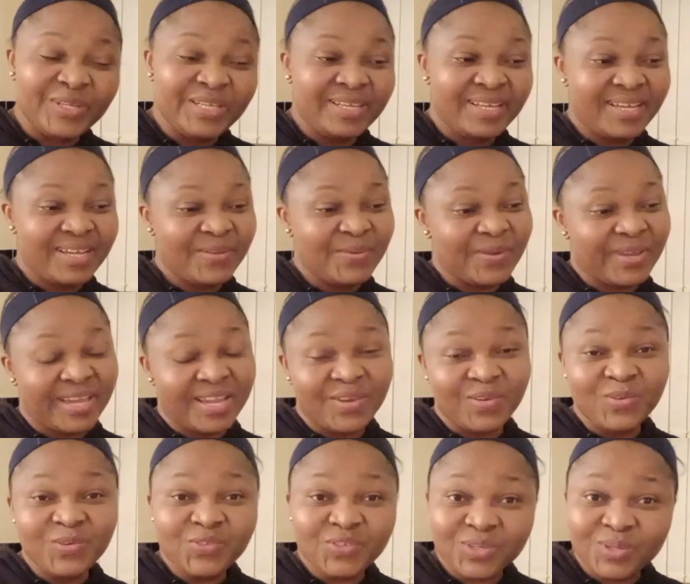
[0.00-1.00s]
Yeah, you
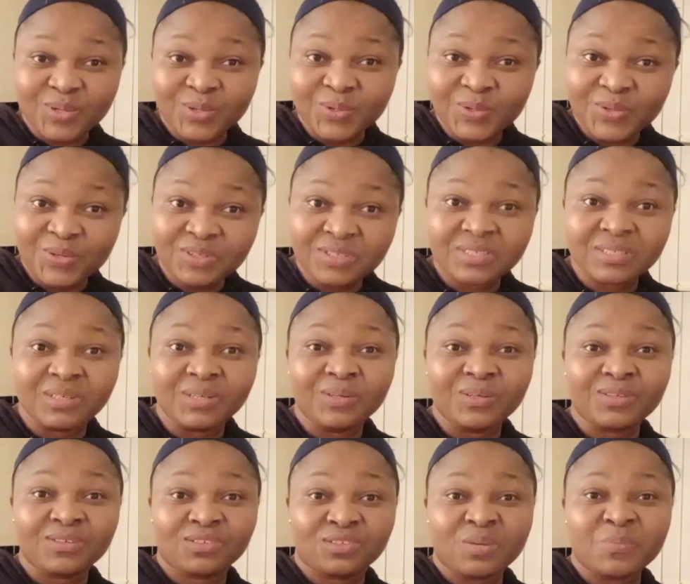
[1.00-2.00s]
can use oats
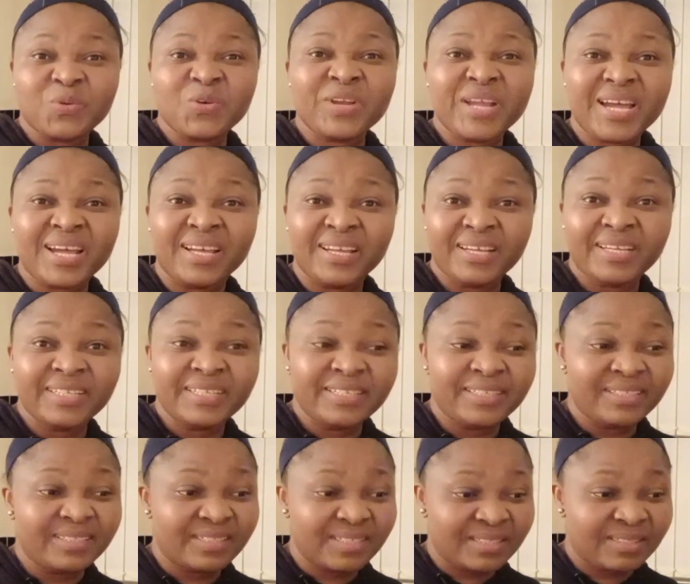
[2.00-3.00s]
or some other
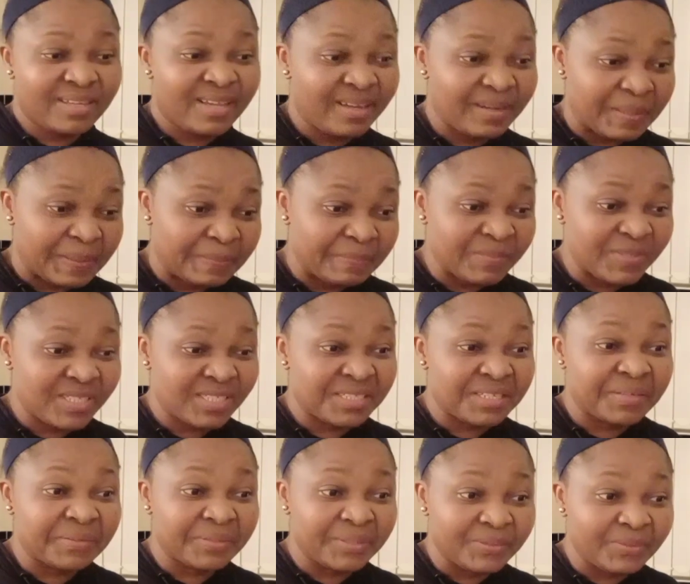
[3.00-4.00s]
healthy um,
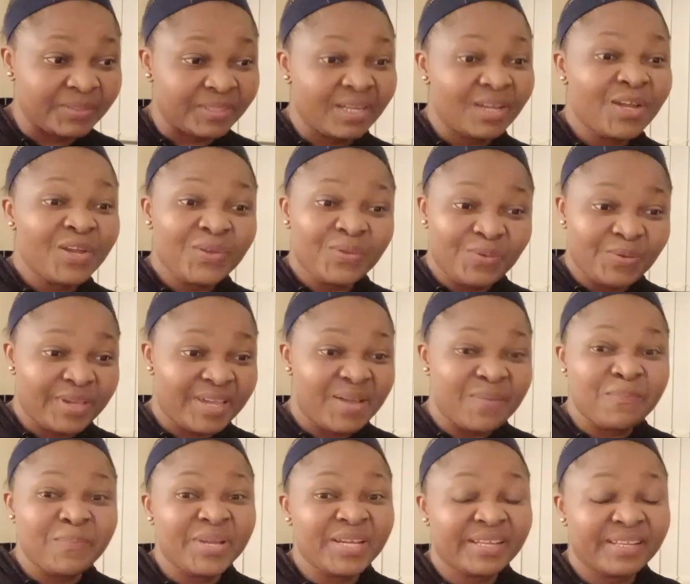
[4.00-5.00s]
cereals. You
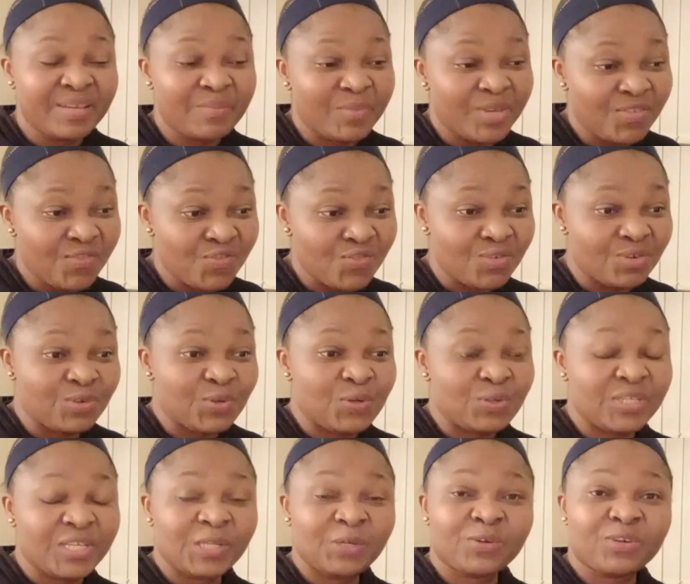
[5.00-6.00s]
can make them into
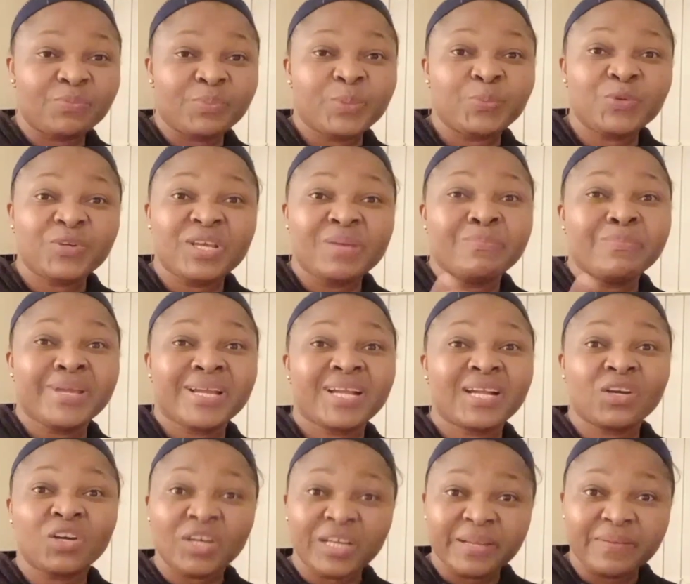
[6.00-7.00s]
oats. A lot of people, they
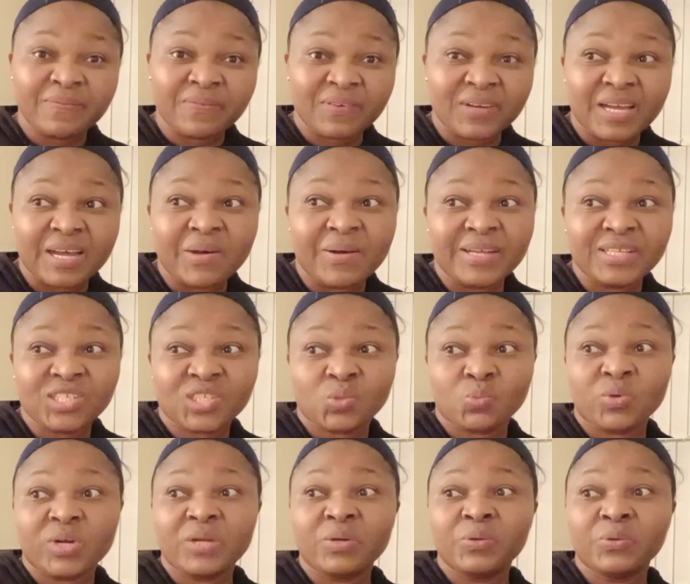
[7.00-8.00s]
make cauliflower
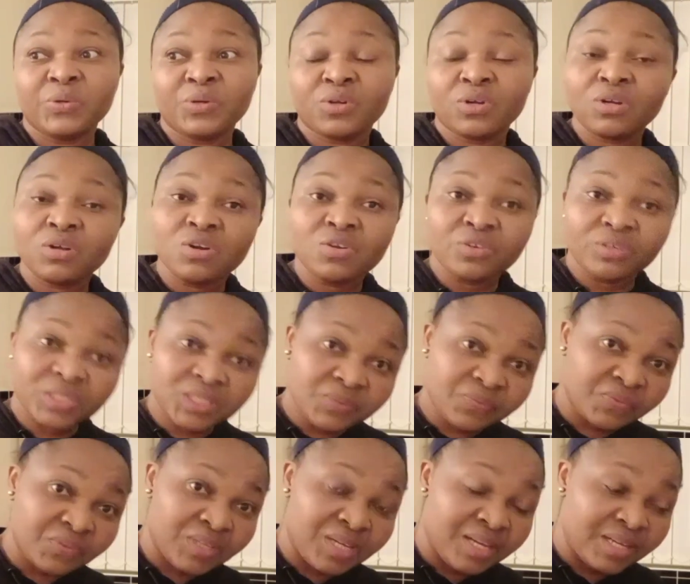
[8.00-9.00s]
swallow, coconut
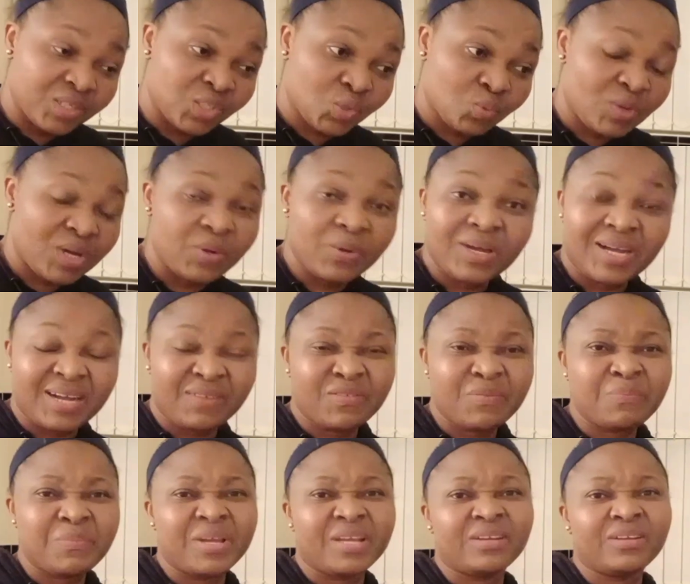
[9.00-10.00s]
flour eh, swallow. I
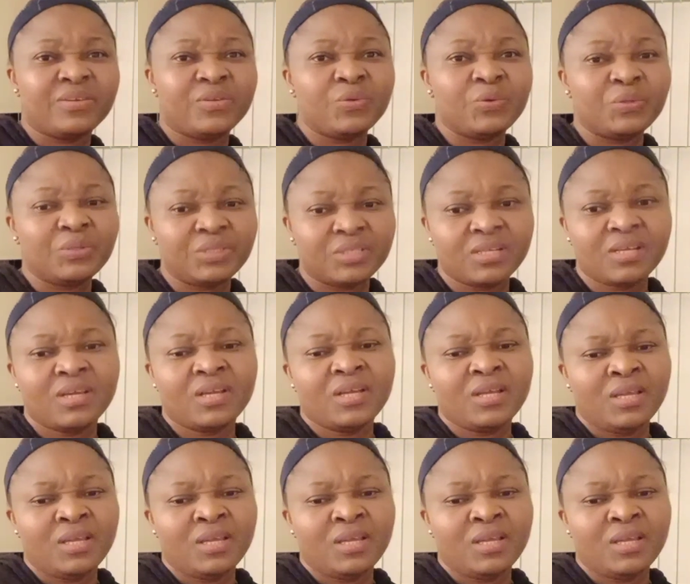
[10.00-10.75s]
haven't met those.